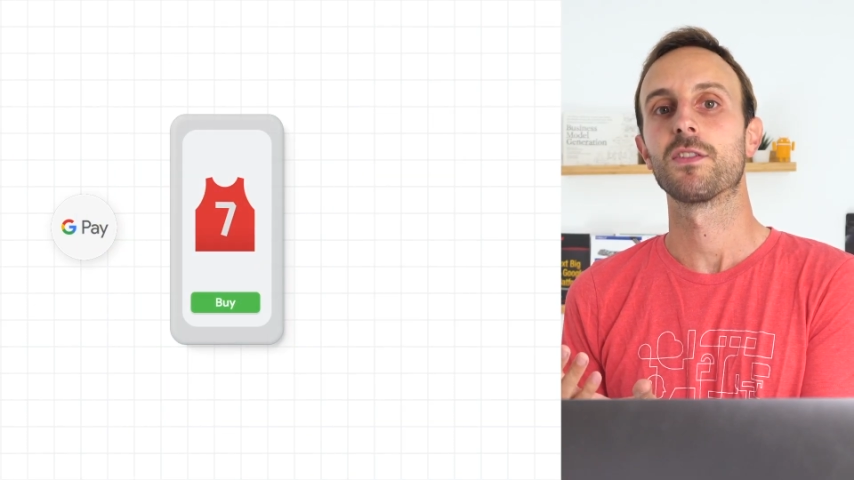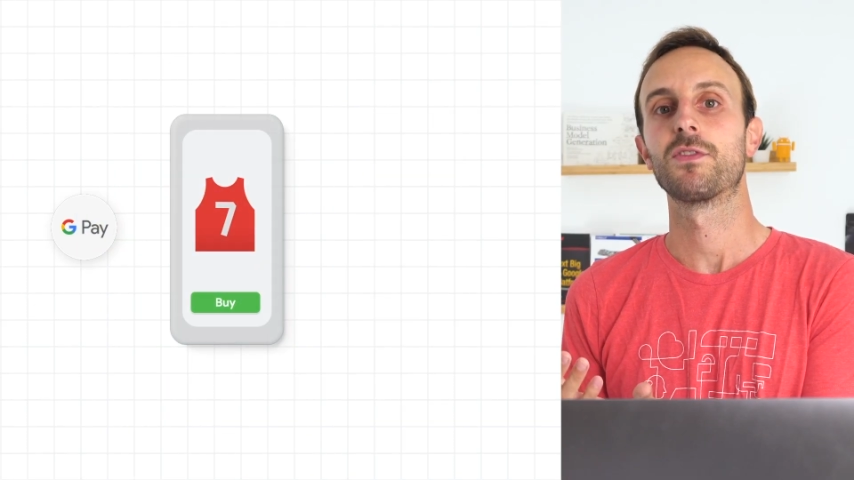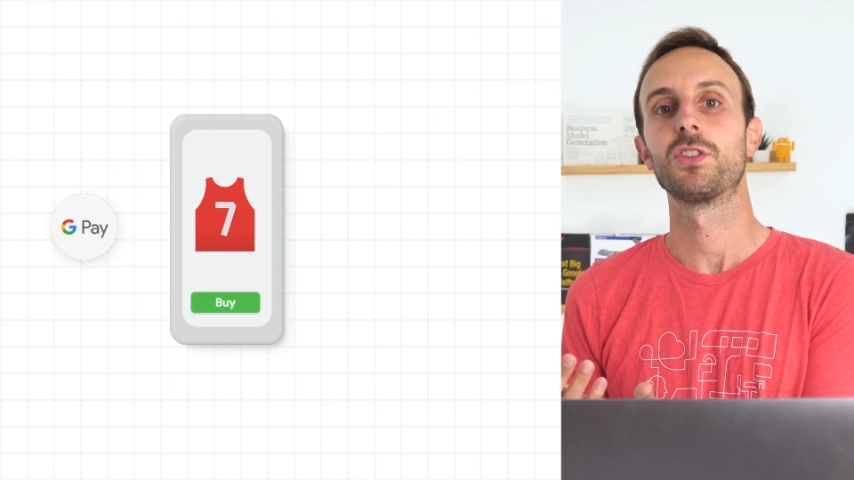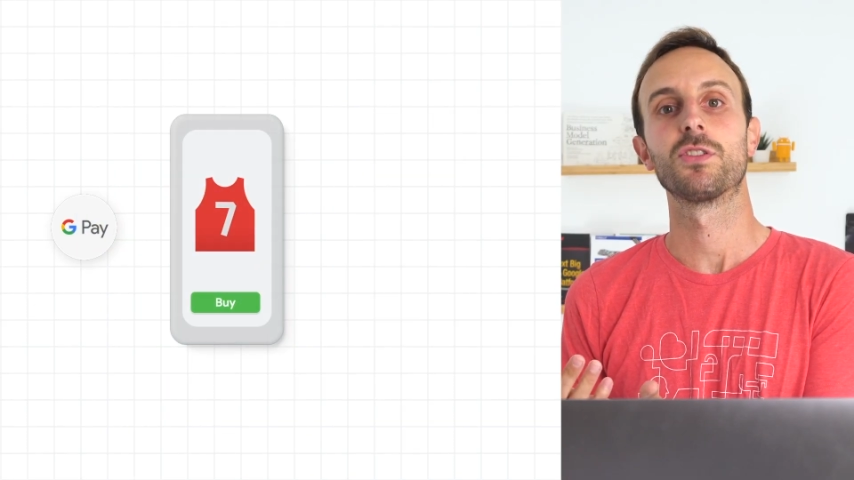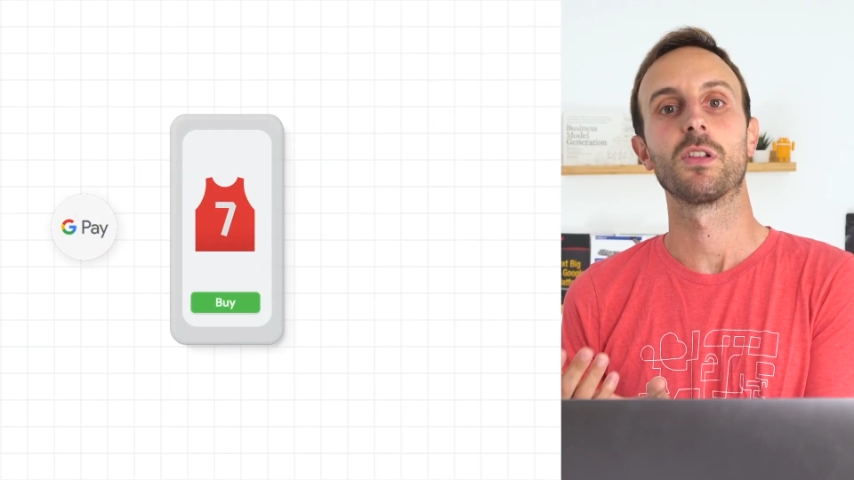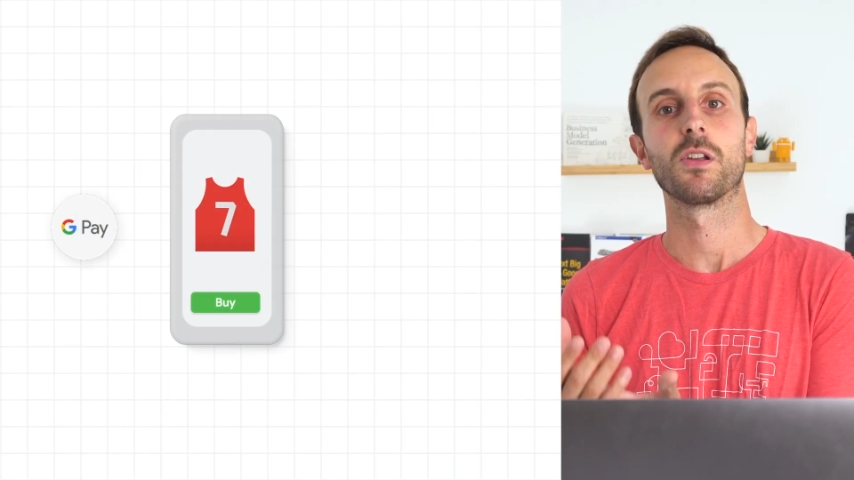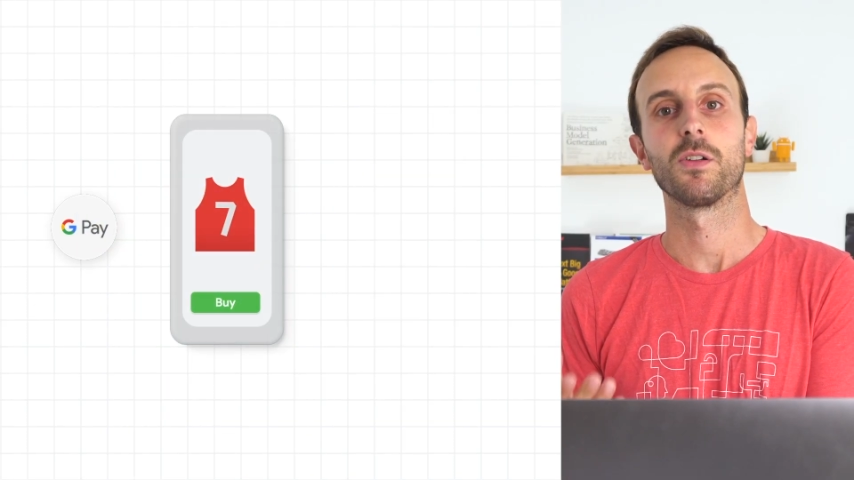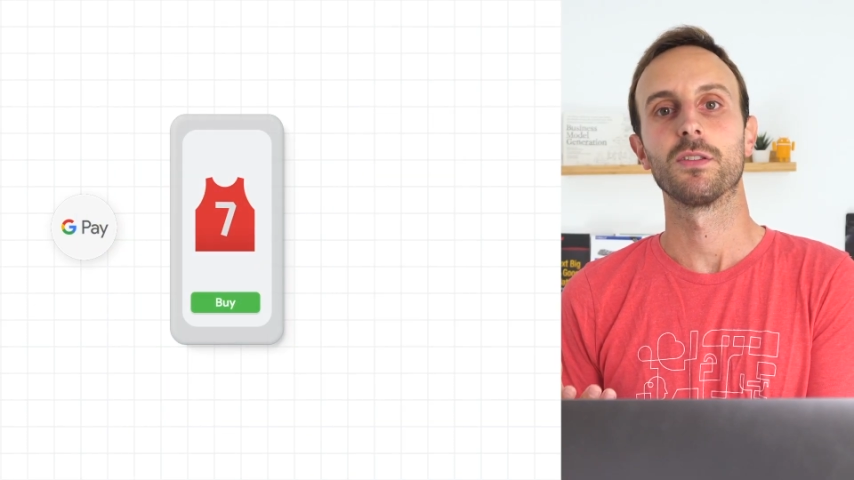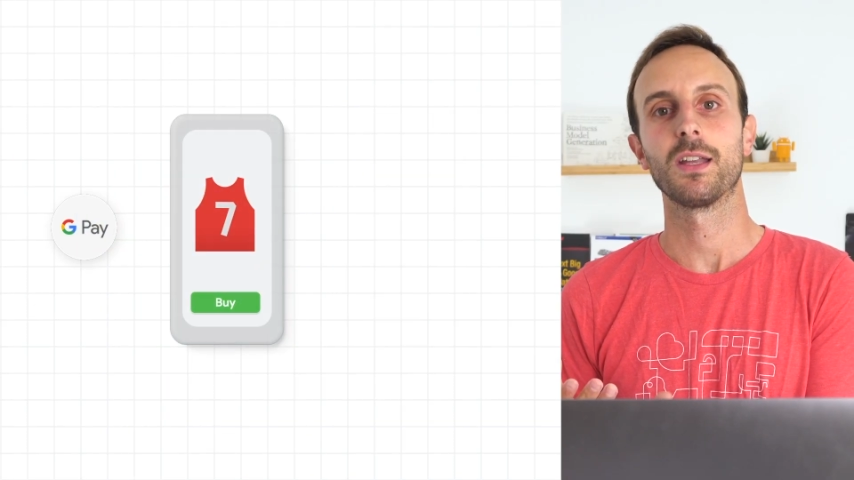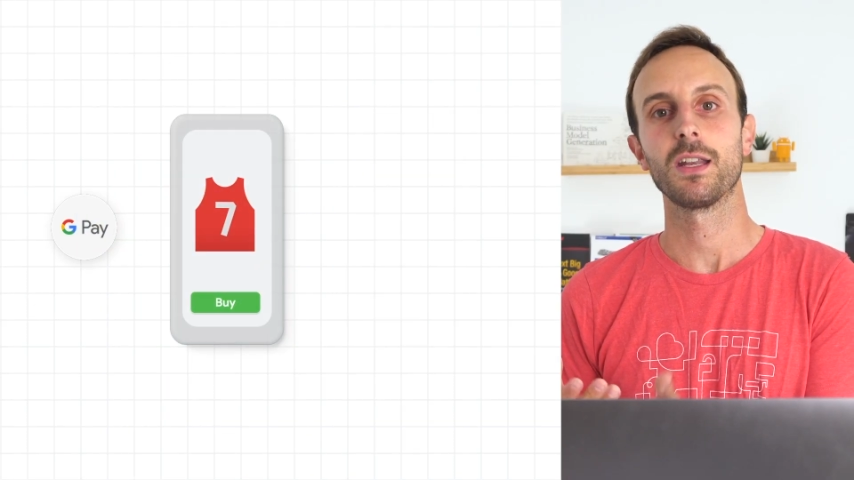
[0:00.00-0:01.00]
of digital
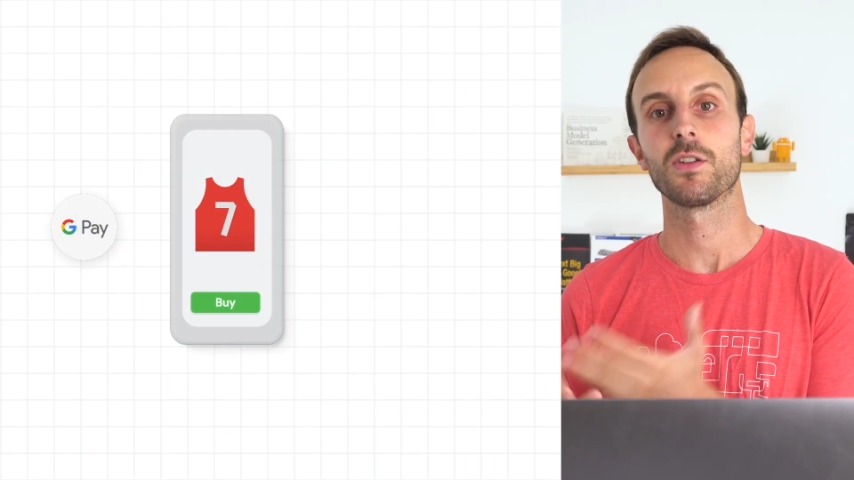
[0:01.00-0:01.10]
content